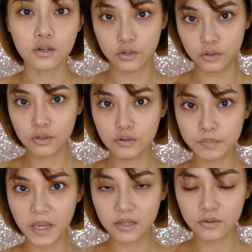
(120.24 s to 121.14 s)
Good news,
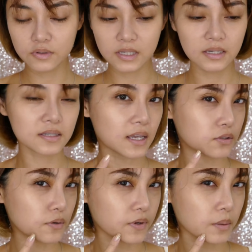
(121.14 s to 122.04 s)
bad news is I
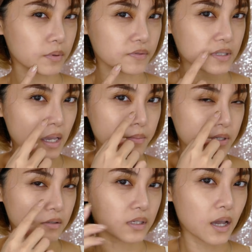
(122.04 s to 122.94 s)
do have a couple of
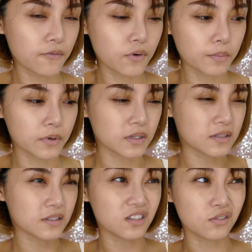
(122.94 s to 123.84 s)
scabs here to cover up
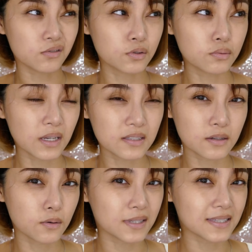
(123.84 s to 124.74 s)
because, 2 nights
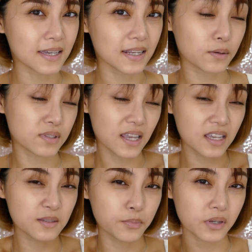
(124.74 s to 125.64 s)
ago I decided I was
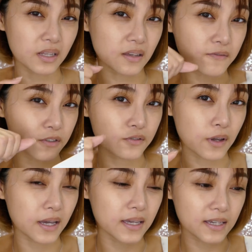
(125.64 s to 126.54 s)
expert enough to
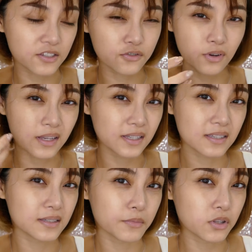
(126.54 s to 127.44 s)
try
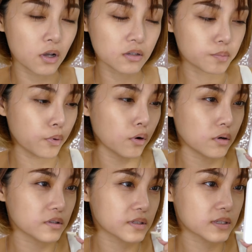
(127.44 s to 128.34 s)
extracting some clogged
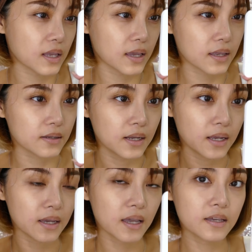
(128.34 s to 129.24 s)
pores, and
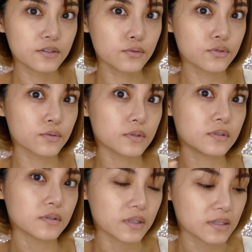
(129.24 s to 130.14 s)
as
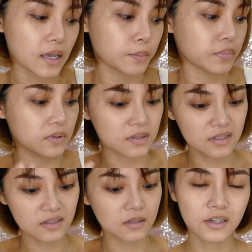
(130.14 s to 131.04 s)
usual, this
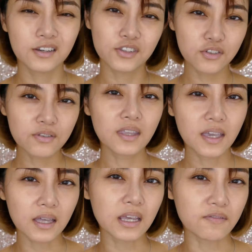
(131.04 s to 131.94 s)
happens. You'd
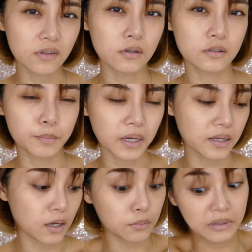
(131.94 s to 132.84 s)
think I'd have learned by
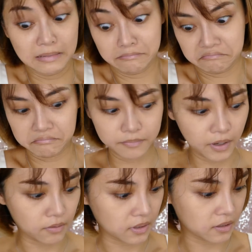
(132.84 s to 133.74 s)
now, but
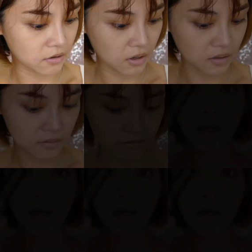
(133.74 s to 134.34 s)
apparently not.